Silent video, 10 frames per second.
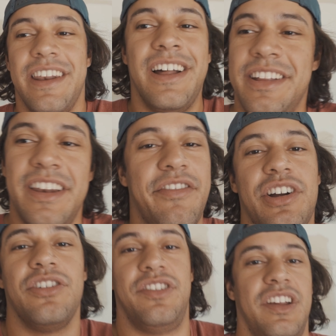nothing ever
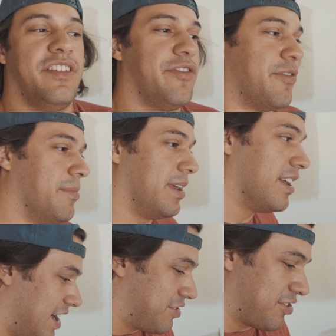goes easy for me.
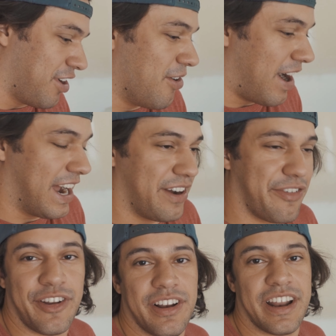So I got a
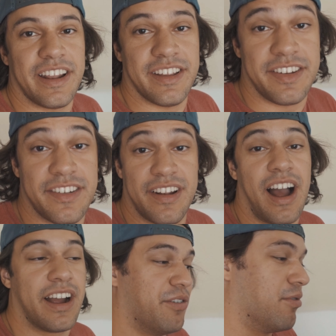feeling that this is
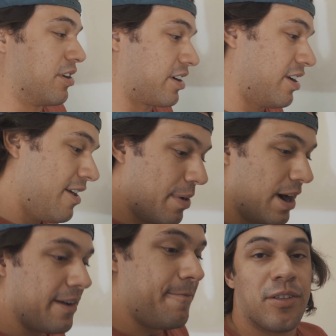not gonna work.
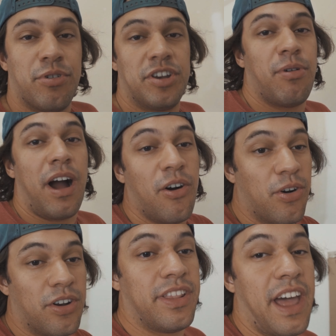But the reason why I
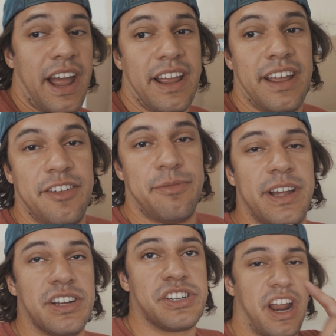ordered that is
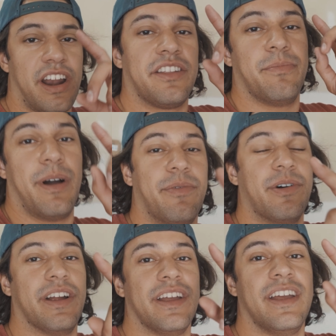because shout out to my
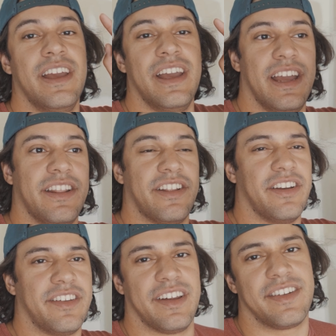boy
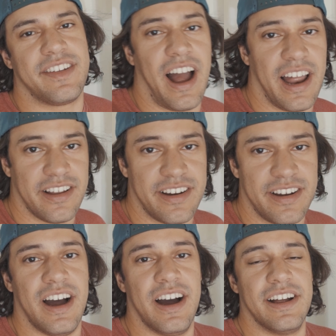E36
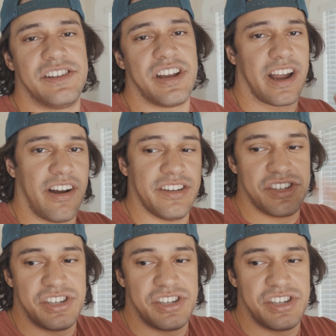Tyler. Check out his